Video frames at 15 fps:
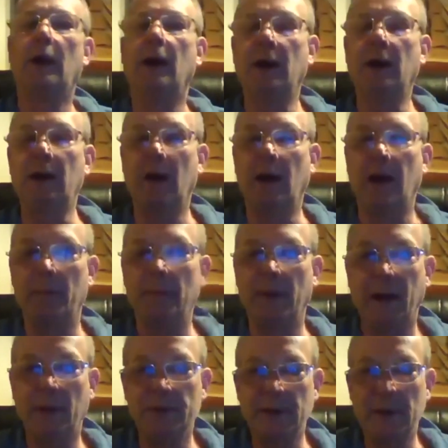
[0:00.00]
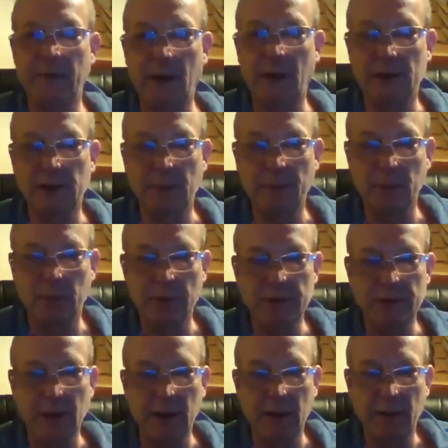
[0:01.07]
but that was never actually
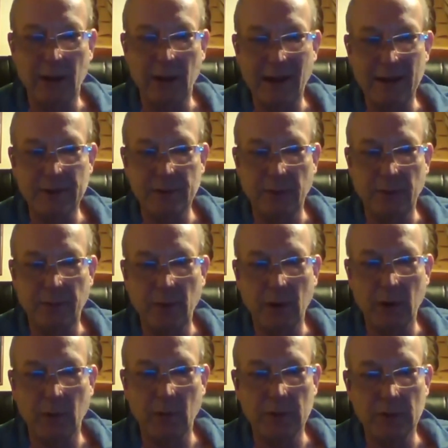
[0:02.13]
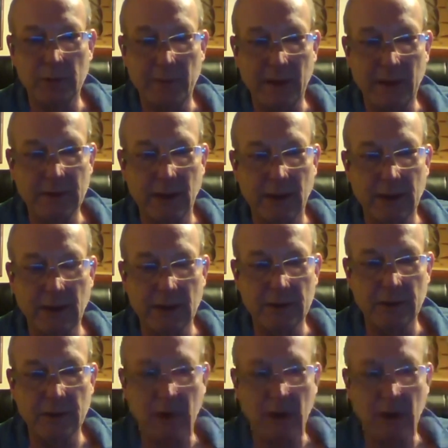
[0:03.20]
brought in at the last review, which was about 10
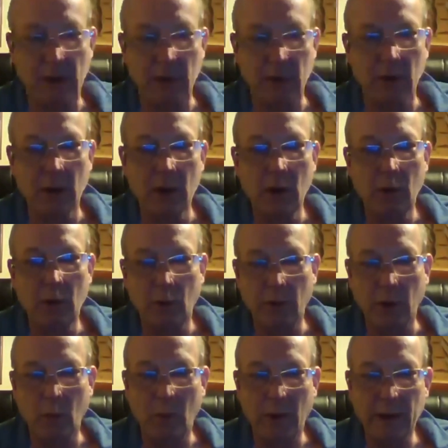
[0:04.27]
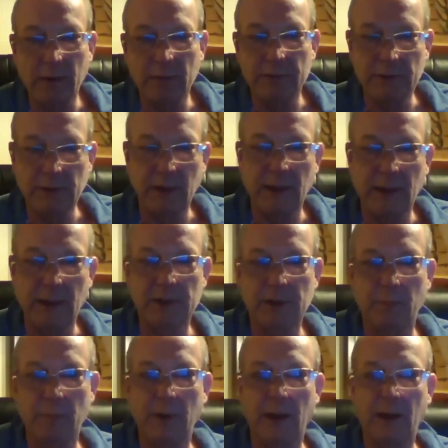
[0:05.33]
years ago. Although Wales did actually
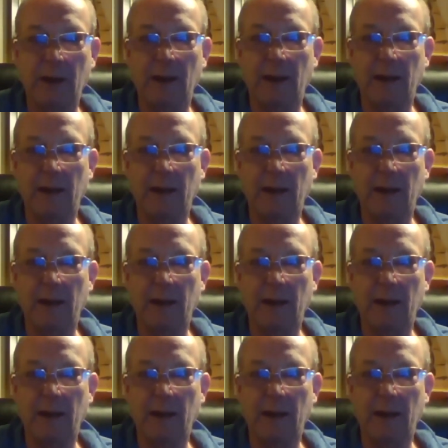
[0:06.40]
bring in that,